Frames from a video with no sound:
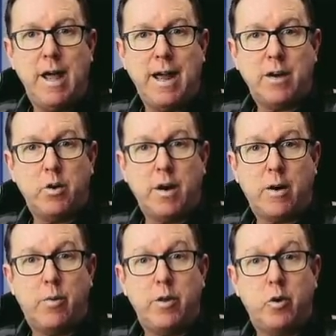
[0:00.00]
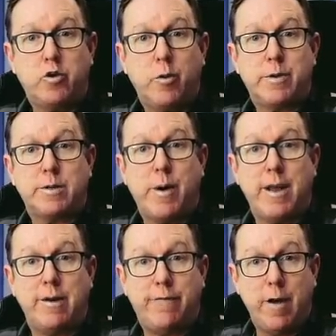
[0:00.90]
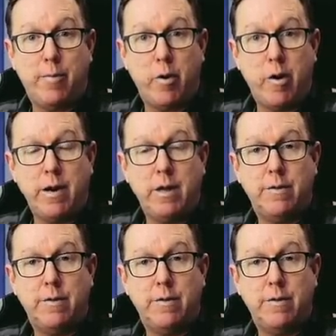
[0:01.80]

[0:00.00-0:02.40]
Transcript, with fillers: And good luck with your trip to Spain in February.